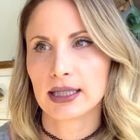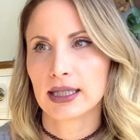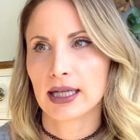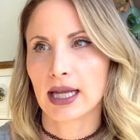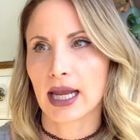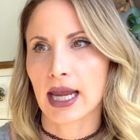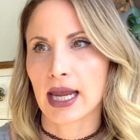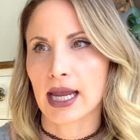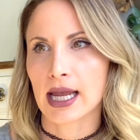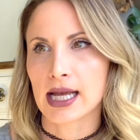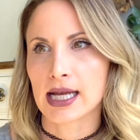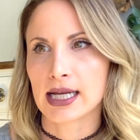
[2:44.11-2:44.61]

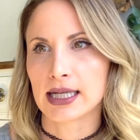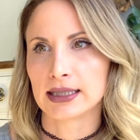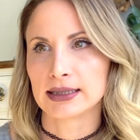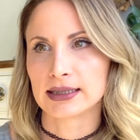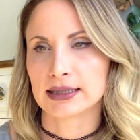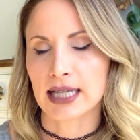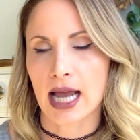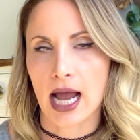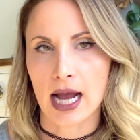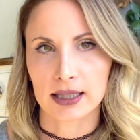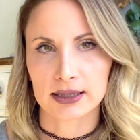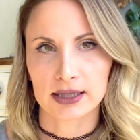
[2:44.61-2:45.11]
and
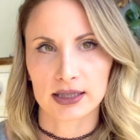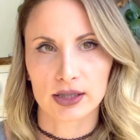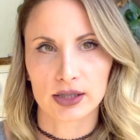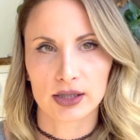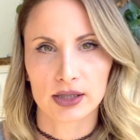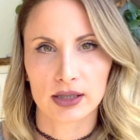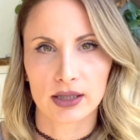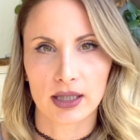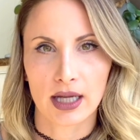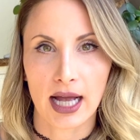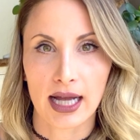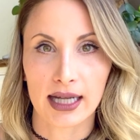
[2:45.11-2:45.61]

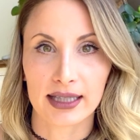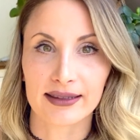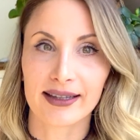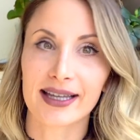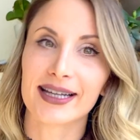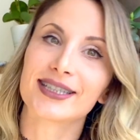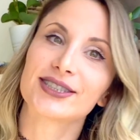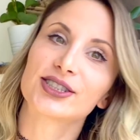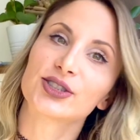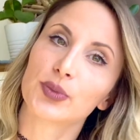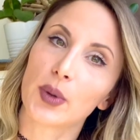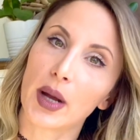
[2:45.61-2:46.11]
tactical had
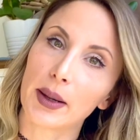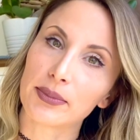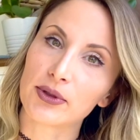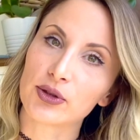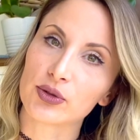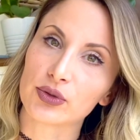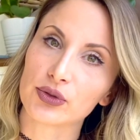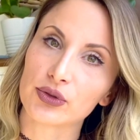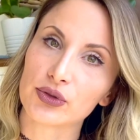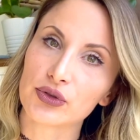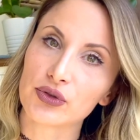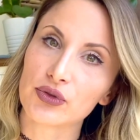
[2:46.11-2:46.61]
swept
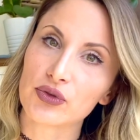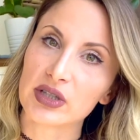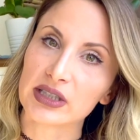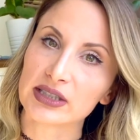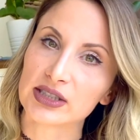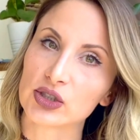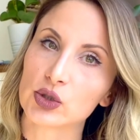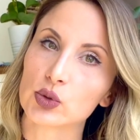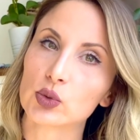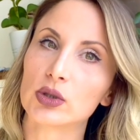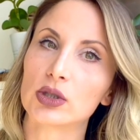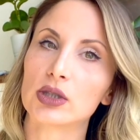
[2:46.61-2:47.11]
through the
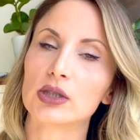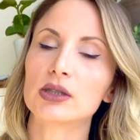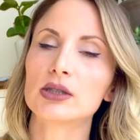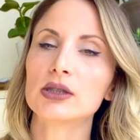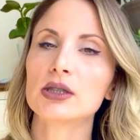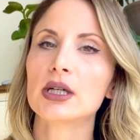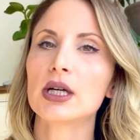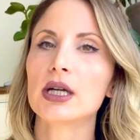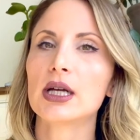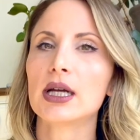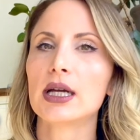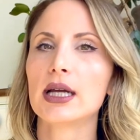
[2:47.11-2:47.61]
school,